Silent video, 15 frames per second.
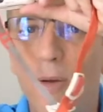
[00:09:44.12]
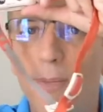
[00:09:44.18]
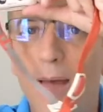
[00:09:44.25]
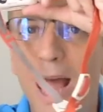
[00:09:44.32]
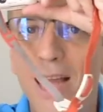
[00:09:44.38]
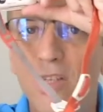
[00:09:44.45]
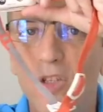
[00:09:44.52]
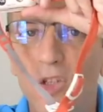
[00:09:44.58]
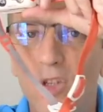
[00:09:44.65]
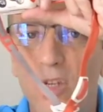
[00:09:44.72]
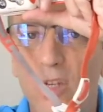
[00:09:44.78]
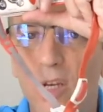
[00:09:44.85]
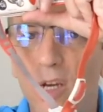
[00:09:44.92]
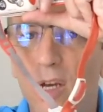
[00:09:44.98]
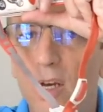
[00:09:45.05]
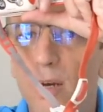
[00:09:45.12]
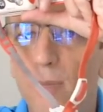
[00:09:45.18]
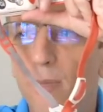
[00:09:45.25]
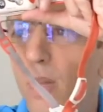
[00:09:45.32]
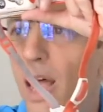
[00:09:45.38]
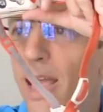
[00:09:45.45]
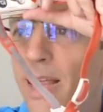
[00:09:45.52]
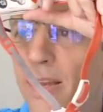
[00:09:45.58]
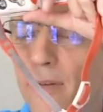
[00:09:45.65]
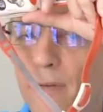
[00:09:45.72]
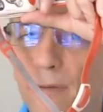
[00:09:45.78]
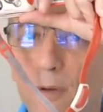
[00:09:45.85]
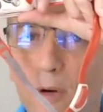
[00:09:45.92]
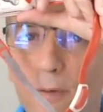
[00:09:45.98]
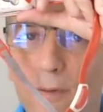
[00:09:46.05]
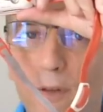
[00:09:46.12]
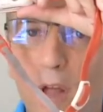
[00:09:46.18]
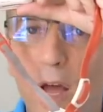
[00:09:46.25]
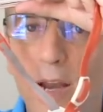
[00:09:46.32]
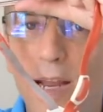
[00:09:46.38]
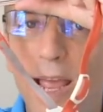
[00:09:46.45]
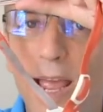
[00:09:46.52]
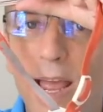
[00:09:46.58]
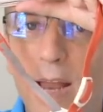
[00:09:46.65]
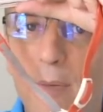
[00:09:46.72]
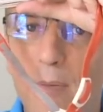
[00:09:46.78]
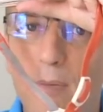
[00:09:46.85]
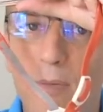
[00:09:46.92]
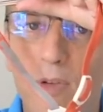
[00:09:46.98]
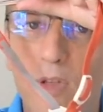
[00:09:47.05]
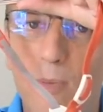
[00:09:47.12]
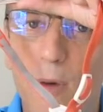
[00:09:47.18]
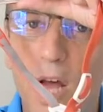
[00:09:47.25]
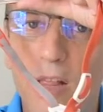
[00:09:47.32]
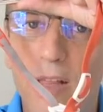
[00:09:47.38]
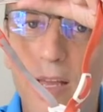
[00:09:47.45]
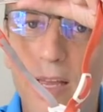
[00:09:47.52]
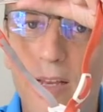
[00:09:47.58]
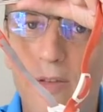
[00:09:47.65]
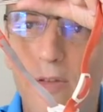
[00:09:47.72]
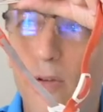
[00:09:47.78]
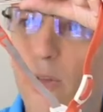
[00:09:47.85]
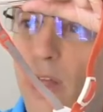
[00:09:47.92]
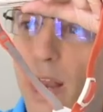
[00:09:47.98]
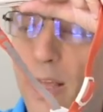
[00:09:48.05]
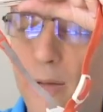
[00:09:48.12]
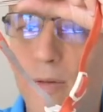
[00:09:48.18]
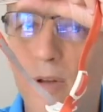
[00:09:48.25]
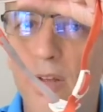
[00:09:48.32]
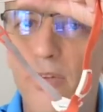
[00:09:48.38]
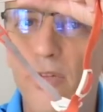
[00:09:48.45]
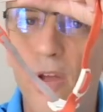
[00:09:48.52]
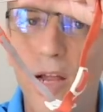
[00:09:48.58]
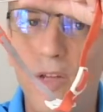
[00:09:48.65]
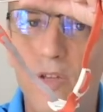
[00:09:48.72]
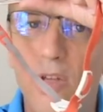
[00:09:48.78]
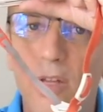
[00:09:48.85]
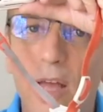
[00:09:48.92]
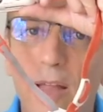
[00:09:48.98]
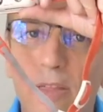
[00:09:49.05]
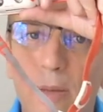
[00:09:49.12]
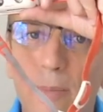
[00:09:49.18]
a max light for flood and spotlight, so that it shines at the